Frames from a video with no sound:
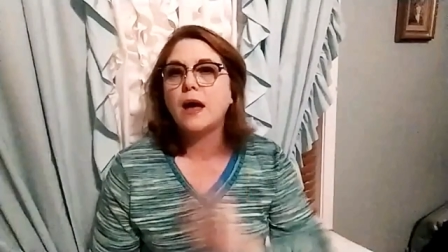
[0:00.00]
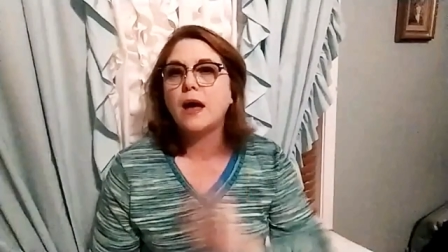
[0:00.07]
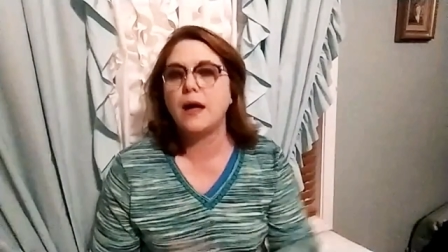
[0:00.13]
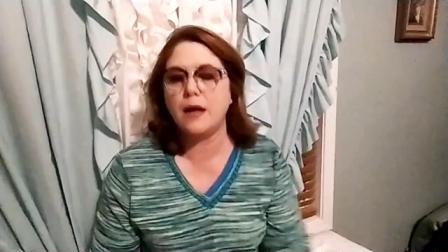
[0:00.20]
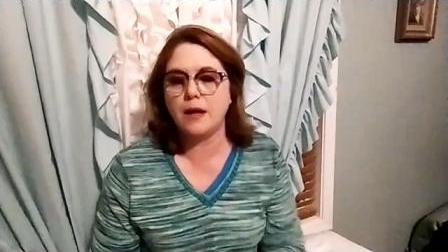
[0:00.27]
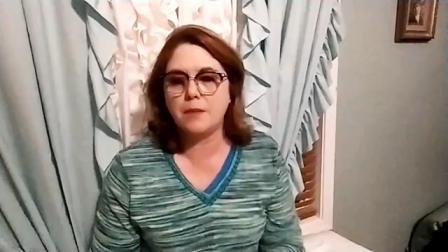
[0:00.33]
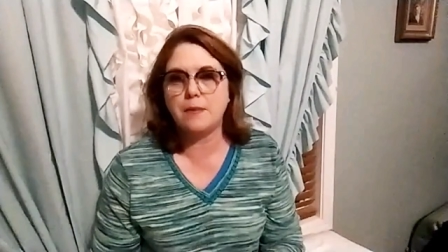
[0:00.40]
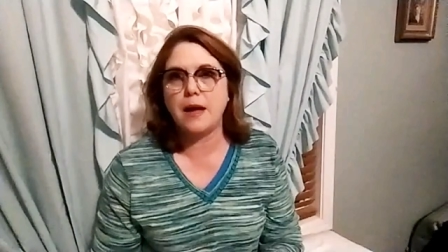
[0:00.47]

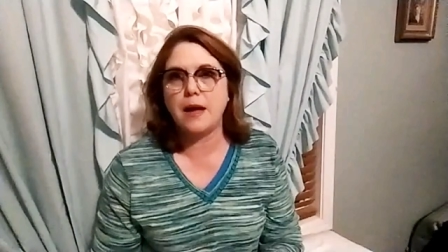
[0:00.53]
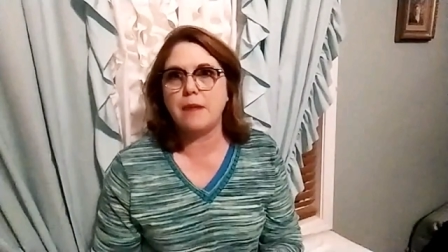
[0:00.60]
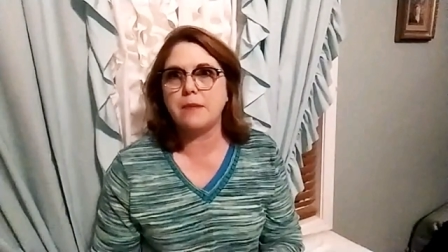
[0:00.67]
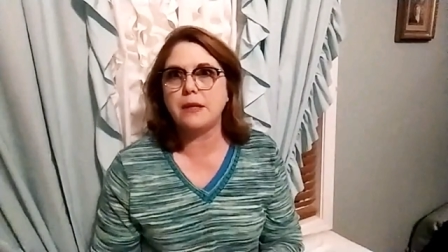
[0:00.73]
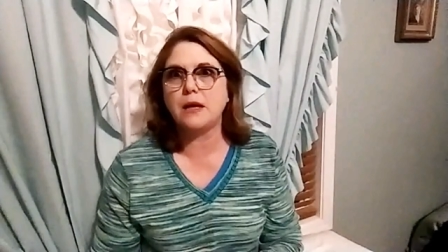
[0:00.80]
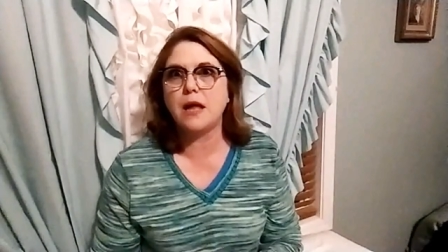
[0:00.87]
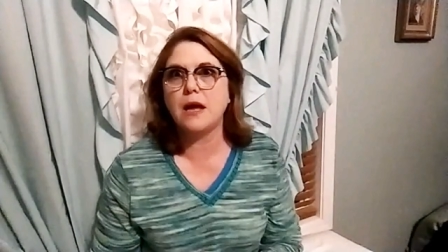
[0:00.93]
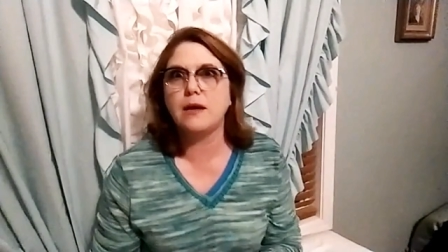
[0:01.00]
Um, I'm in
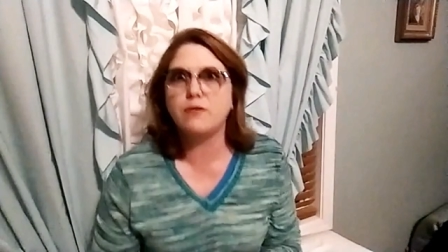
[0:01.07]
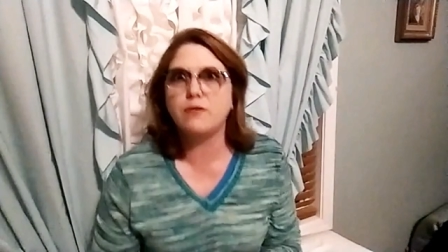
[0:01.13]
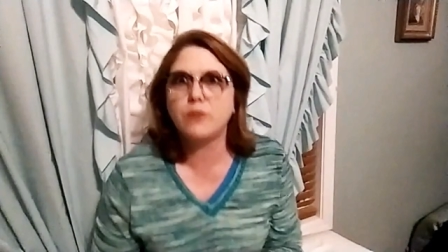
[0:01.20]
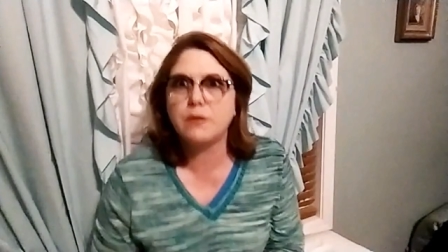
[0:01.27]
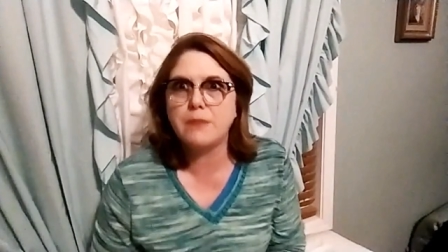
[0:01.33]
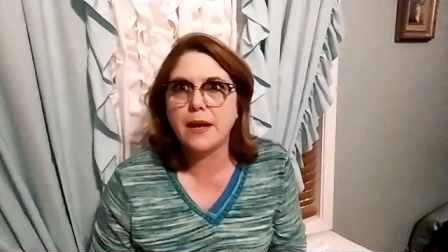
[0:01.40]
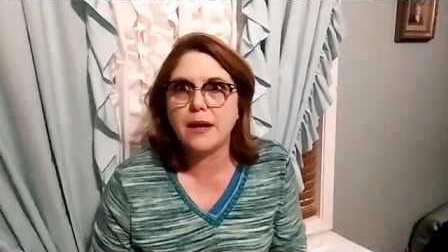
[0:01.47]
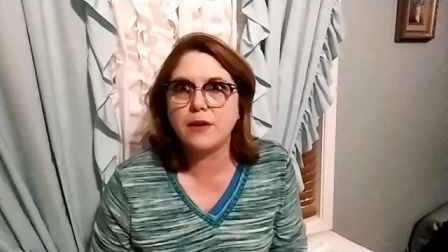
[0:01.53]
love with
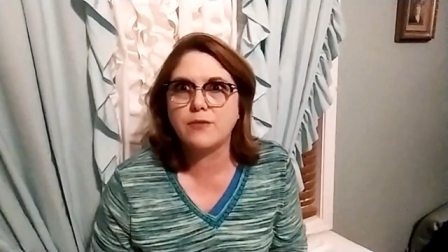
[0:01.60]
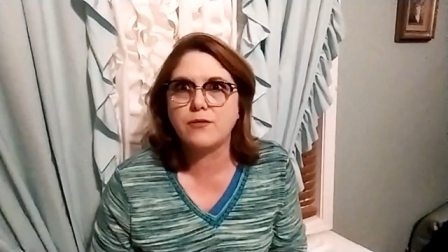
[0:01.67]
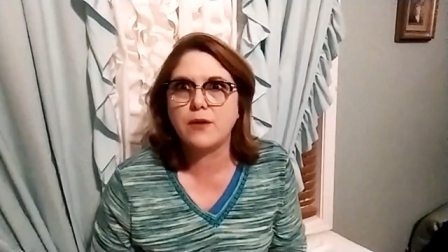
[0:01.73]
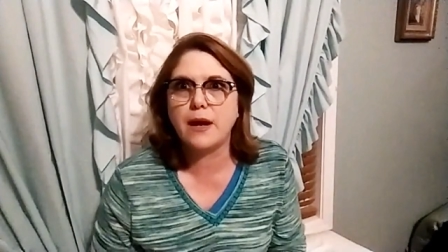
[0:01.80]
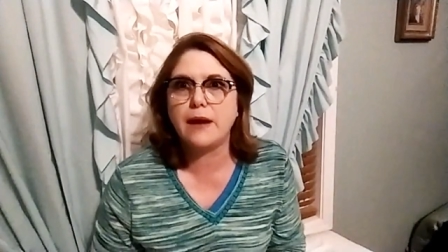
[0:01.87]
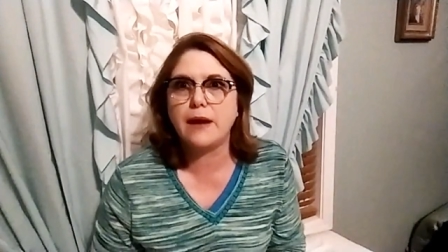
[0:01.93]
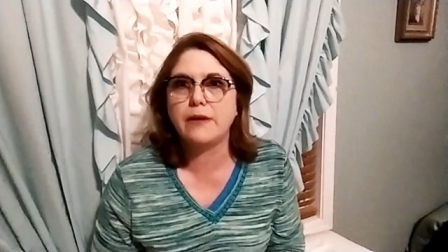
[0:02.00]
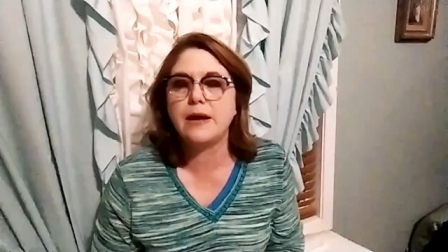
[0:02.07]
my air
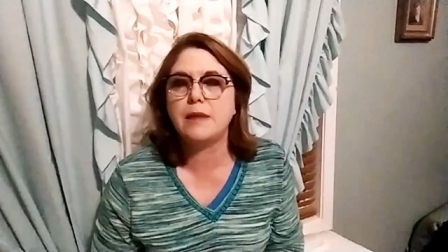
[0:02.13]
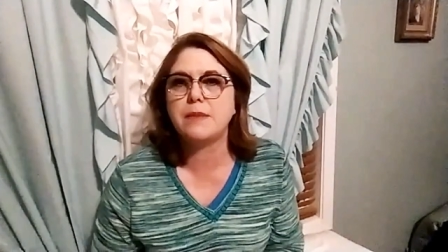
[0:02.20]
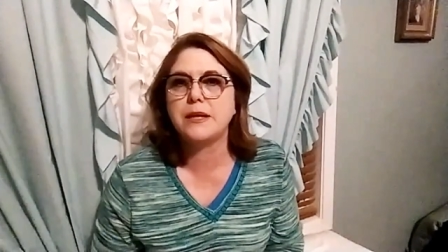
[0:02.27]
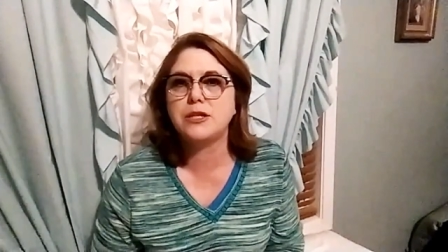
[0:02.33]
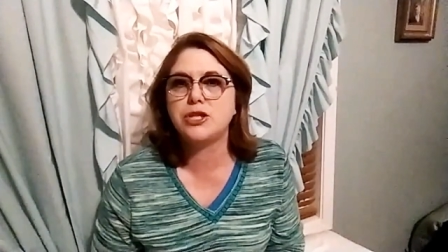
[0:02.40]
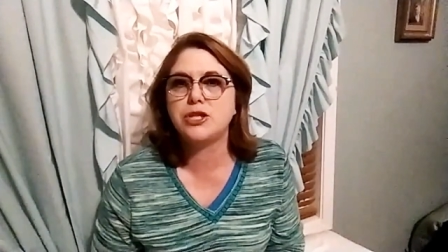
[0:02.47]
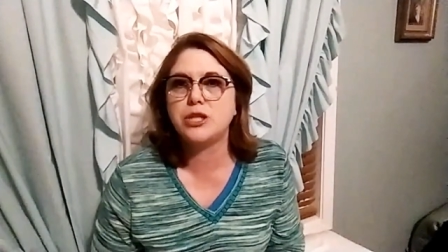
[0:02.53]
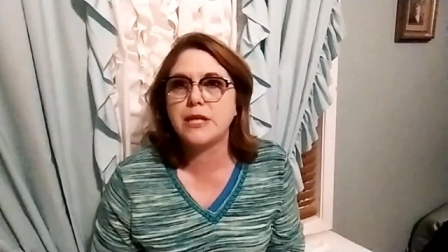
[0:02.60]
fryer. I
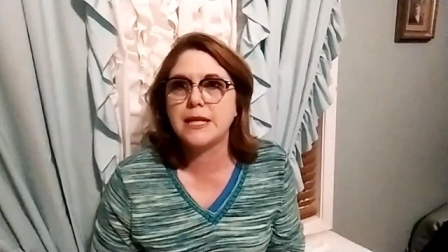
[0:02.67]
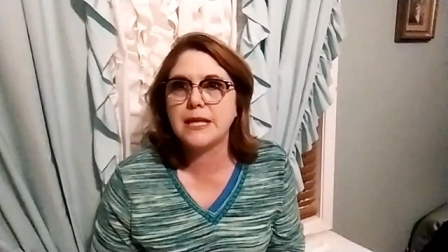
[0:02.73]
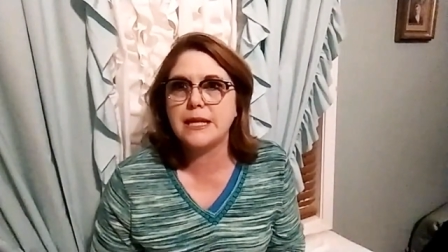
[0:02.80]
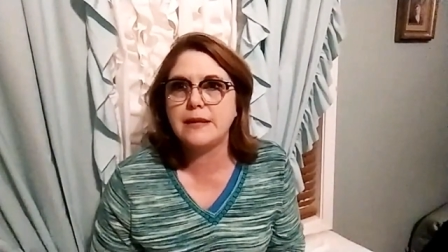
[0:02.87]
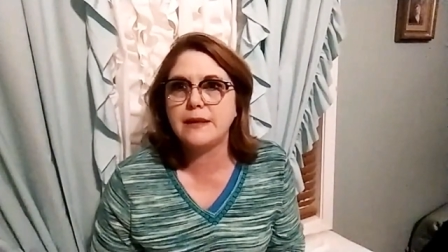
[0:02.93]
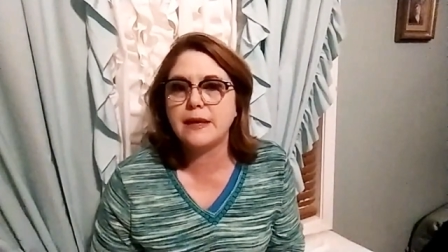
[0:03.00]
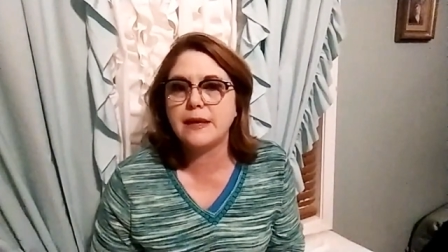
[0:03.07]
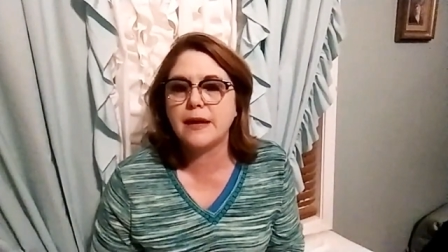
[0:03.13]
made chicken
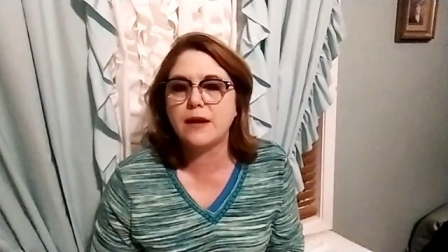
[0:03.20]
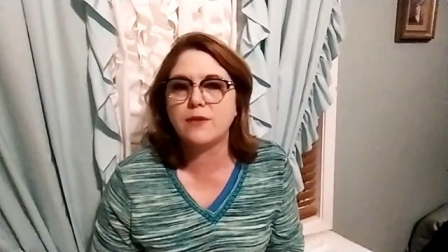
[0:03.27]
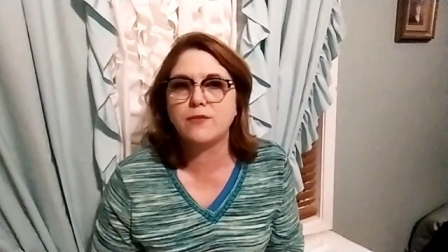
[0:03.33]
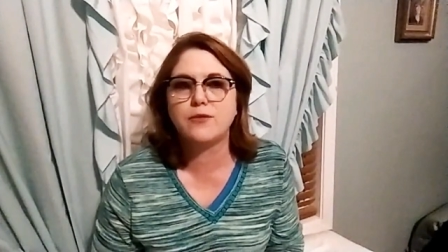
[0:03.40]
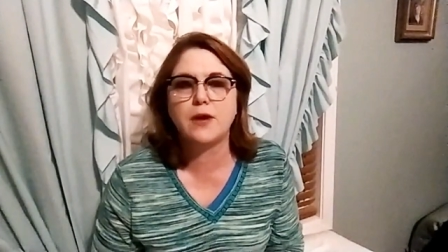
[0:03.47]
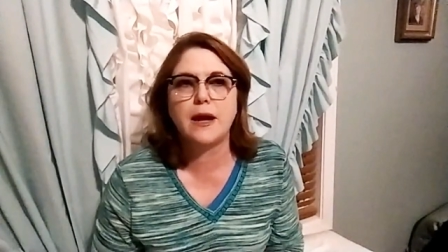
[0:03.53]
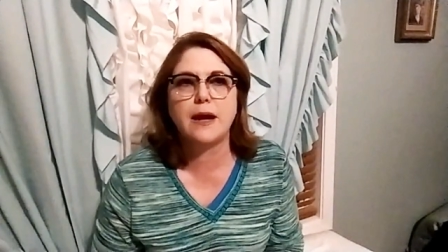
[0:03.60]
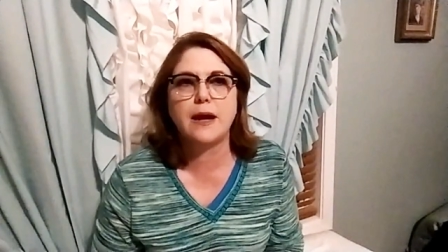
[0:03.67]
in the air
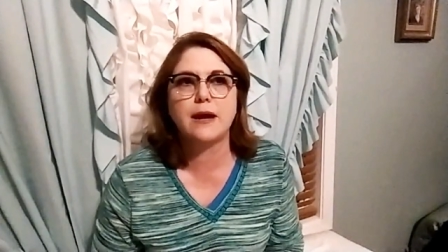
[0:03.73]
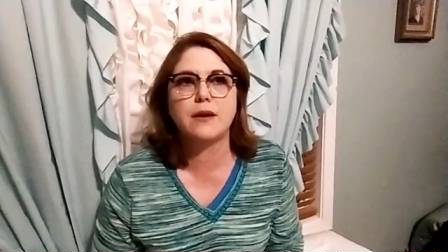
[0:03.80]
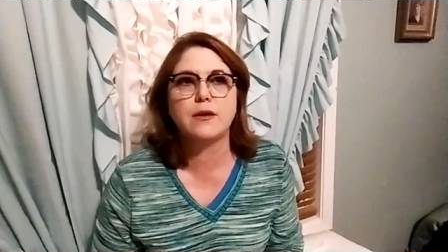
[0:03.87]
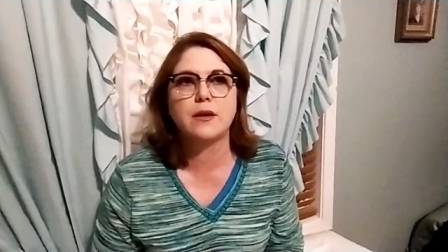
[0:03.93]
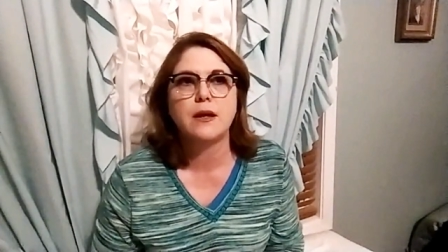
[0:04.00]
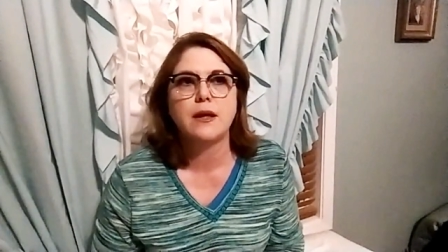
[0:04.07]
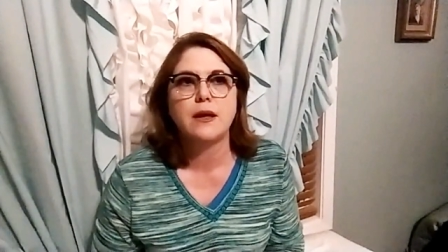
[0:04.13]
fryer.